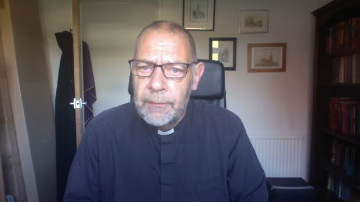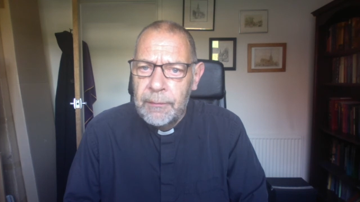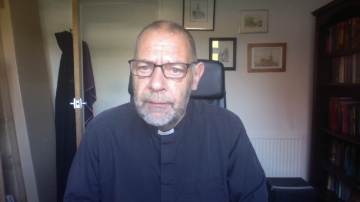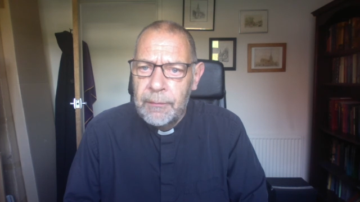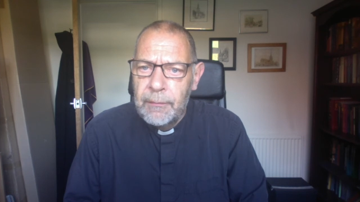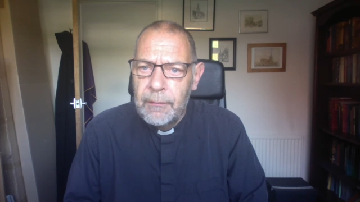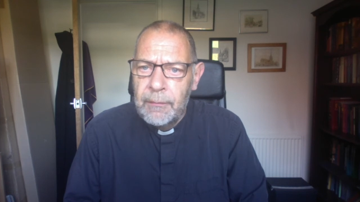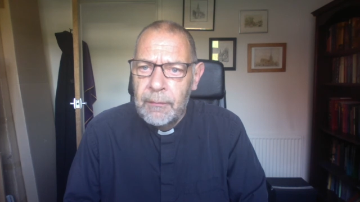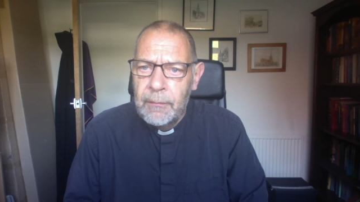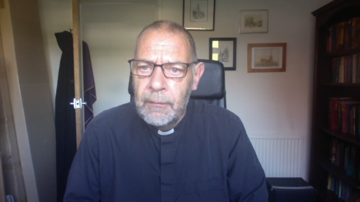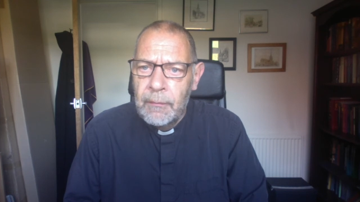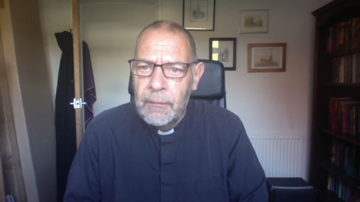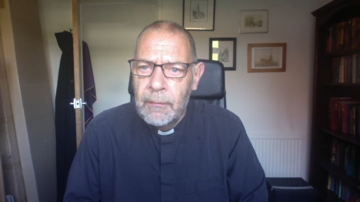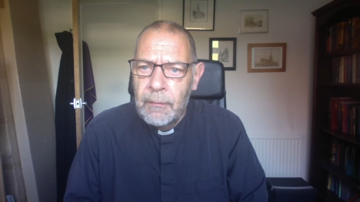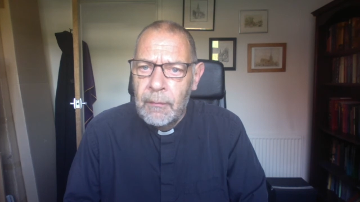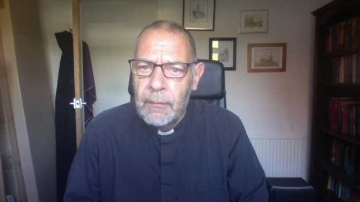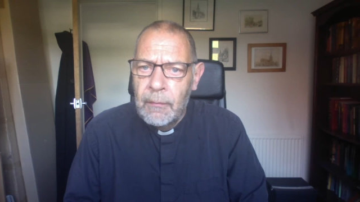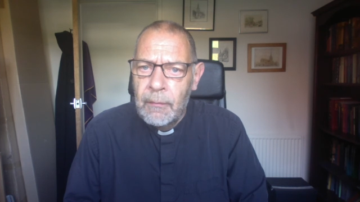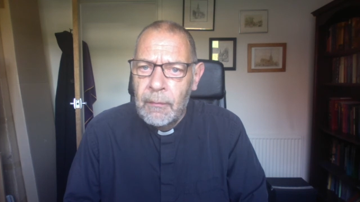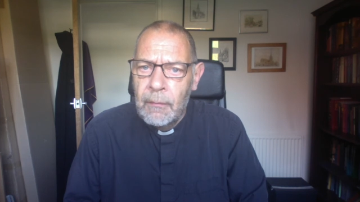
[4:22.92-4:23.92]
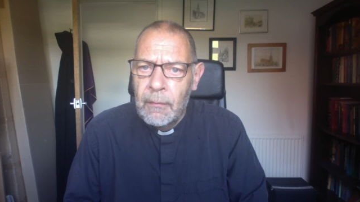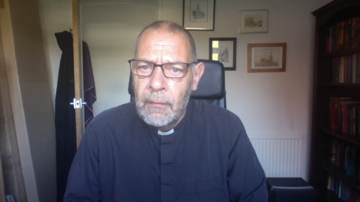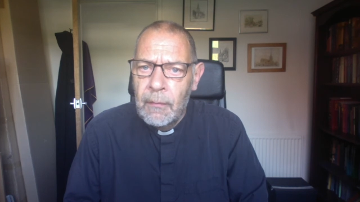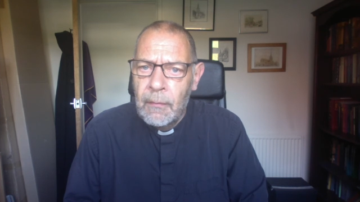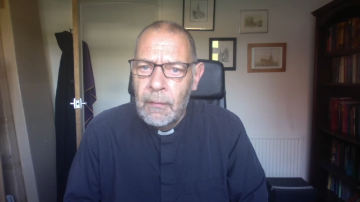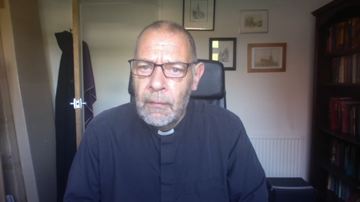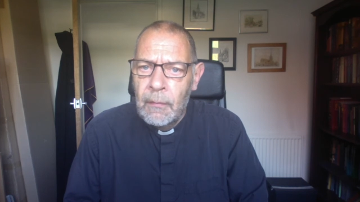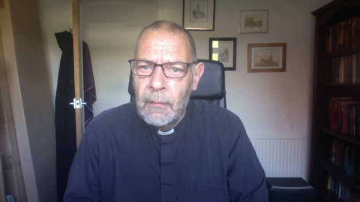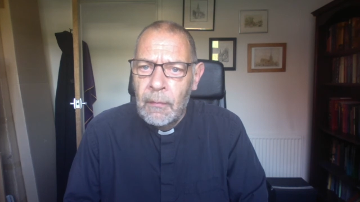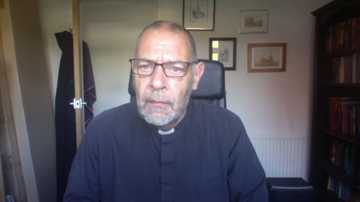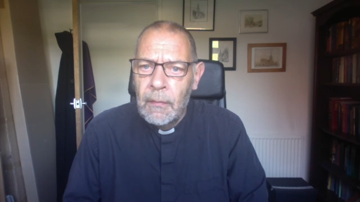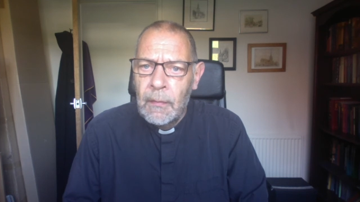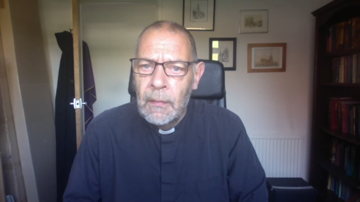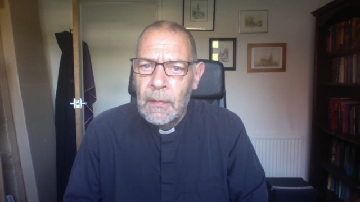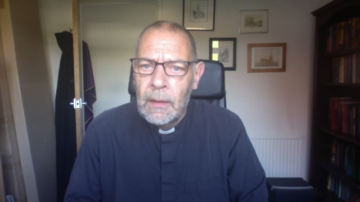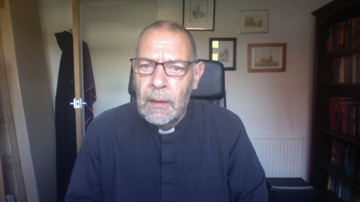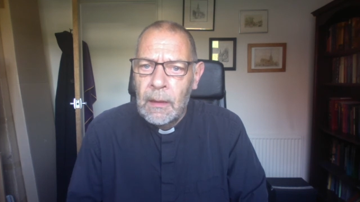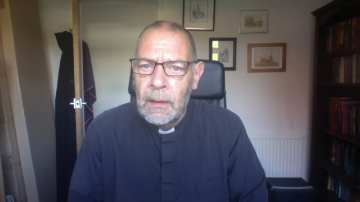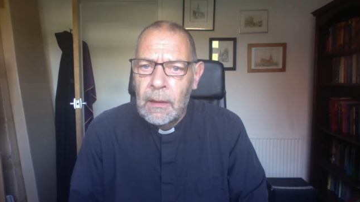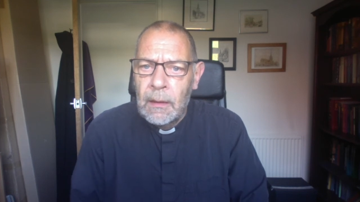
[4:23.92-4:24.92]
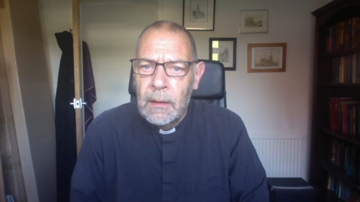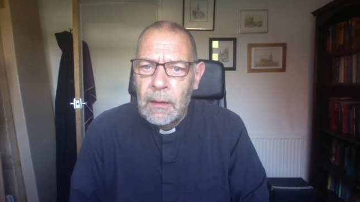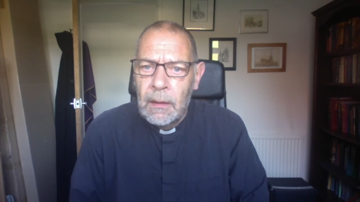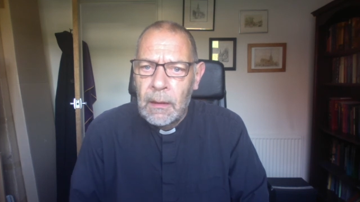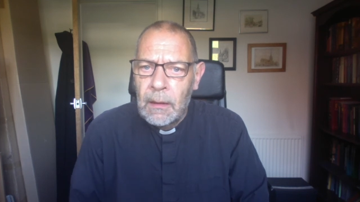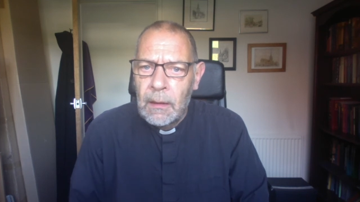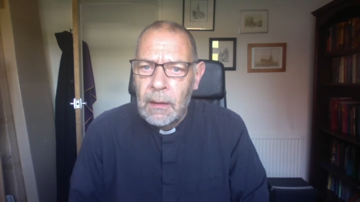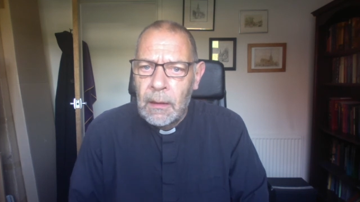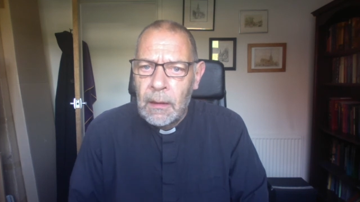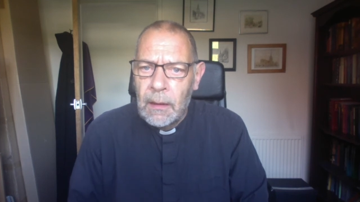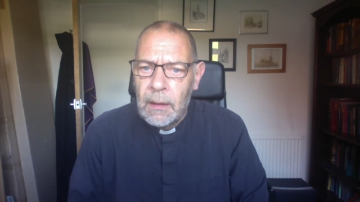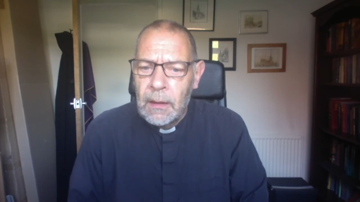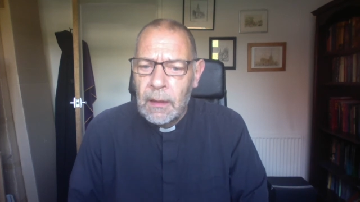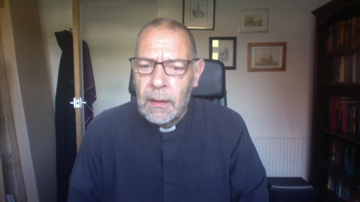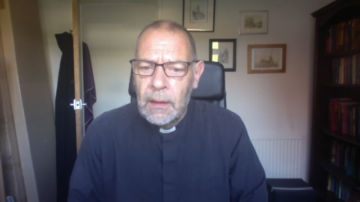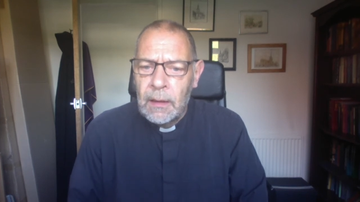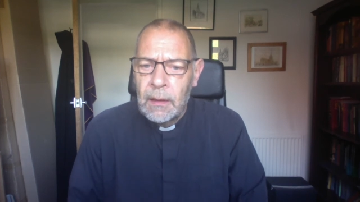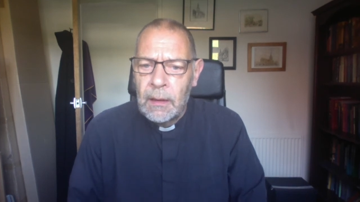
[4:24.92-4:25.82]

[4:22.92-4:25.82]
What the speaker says: Nothing is said.